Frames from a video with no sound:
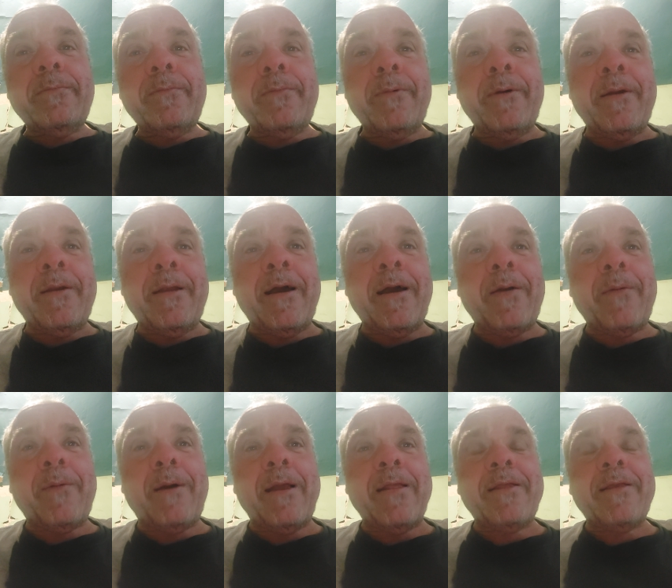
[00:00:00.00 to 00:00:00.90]
We're not
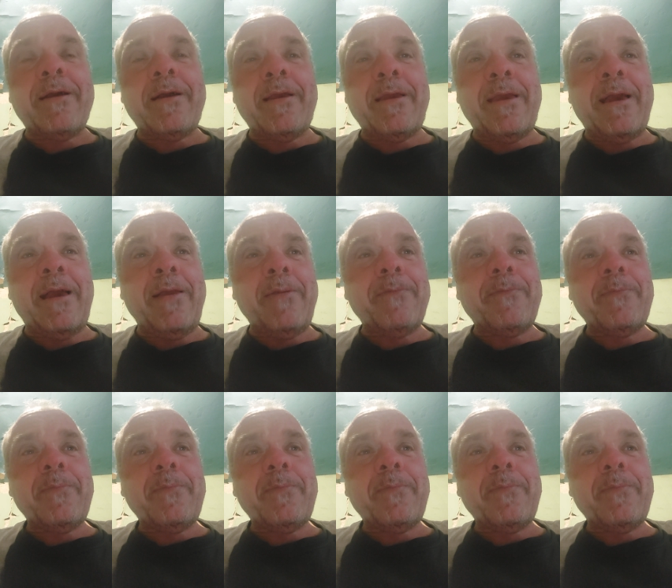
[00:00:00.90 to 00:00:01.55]
quite done yet.